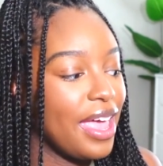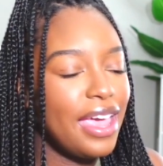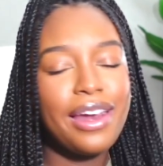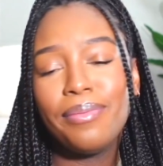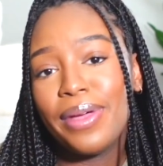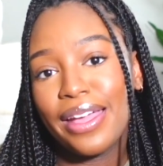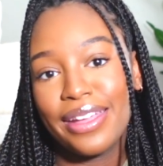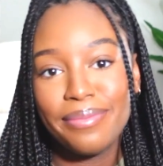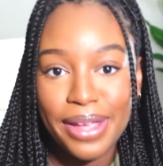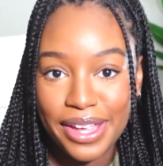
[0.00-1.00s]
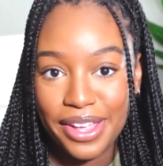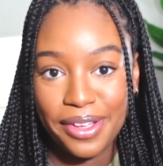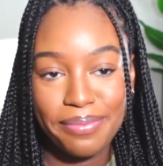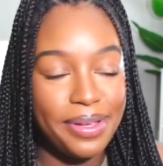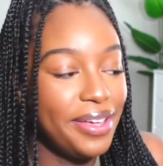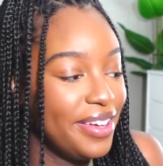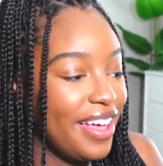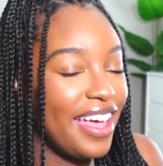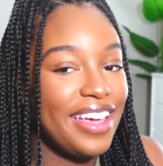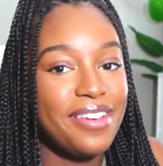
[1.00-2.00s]
and I'm packing makeup
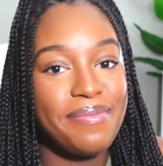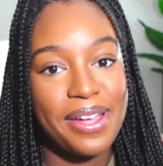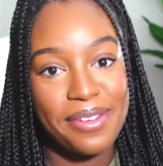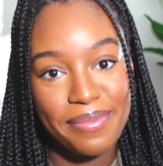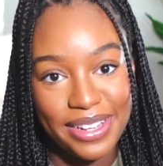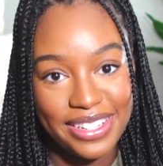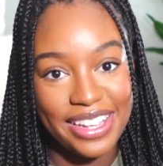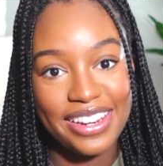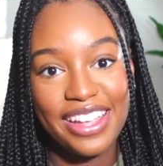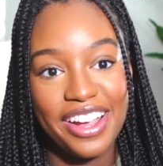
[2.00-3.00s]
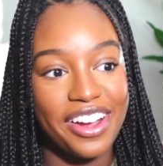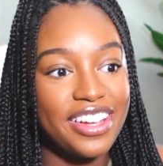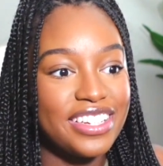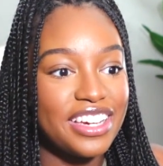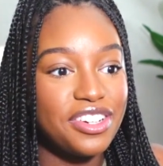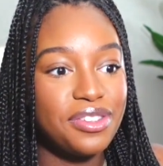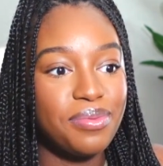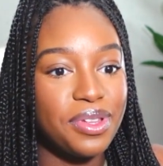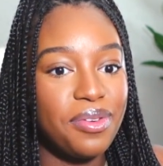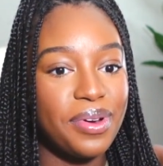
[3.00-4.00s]
and I'm packing my skincare because I just
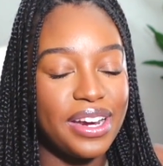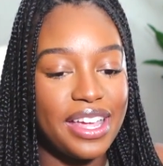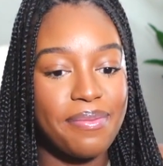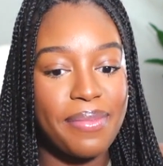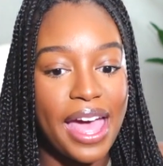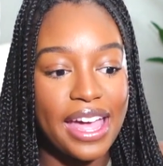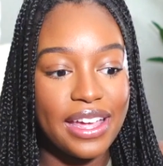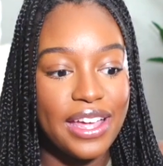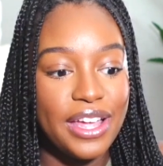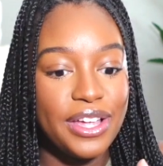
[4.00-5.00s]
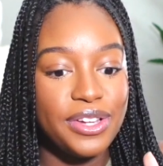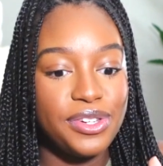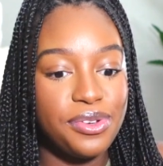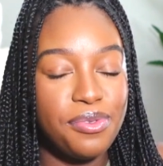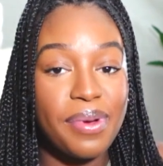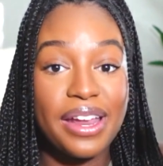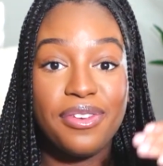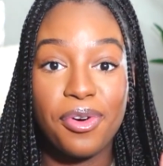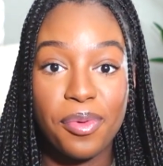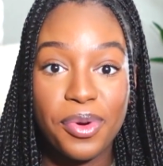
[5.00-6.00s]
really want to get back to my
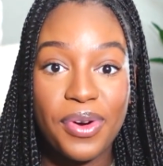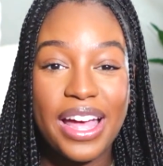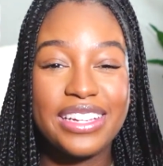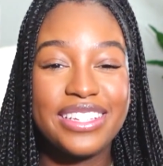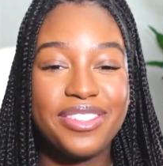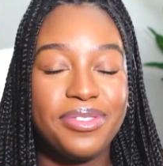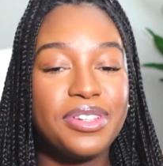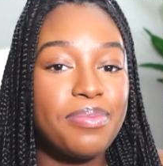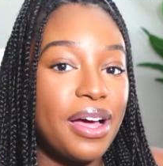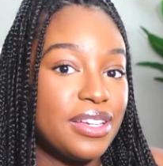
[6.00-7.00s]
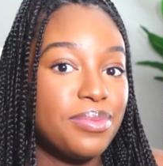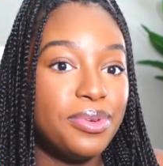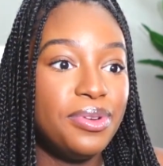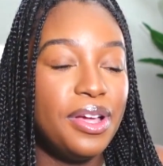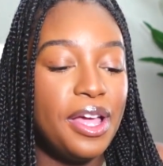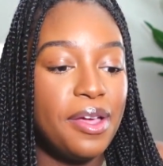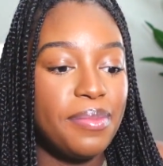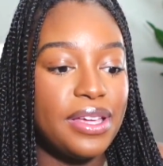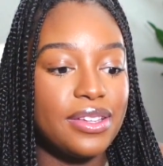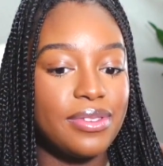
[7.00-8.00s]
normal as soon as possible,
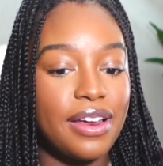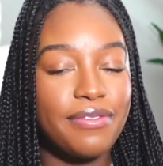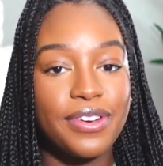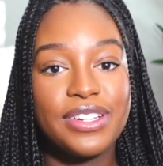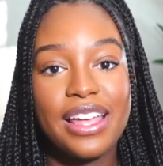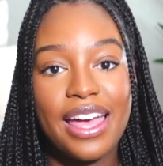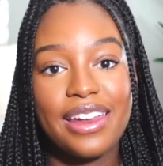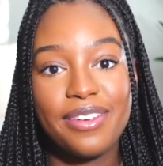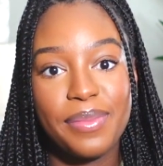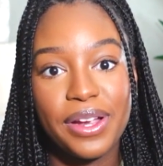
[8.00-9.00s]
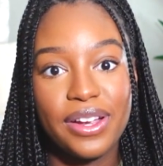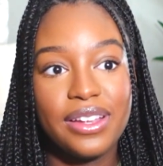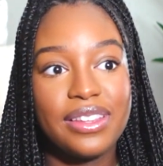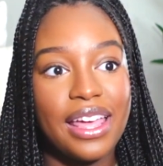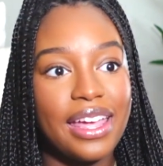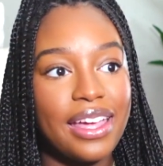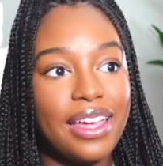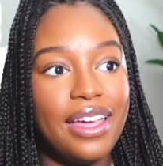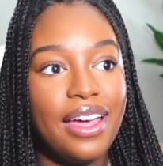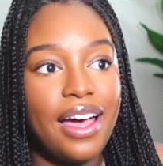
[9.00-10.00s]
because when I first had Amira, like,
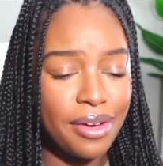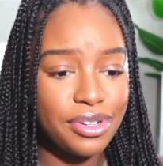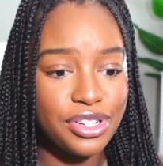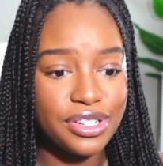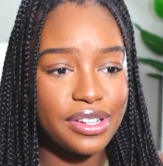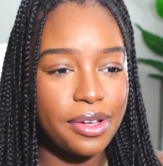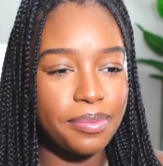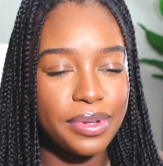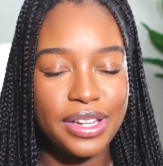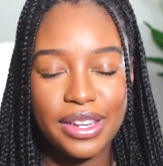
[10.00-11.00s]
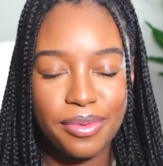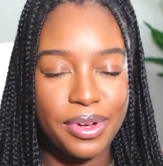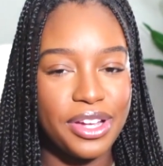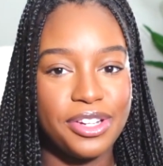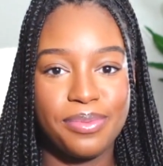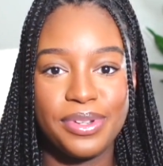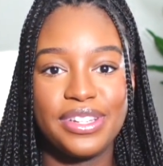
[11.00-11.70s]
I was just completely 100%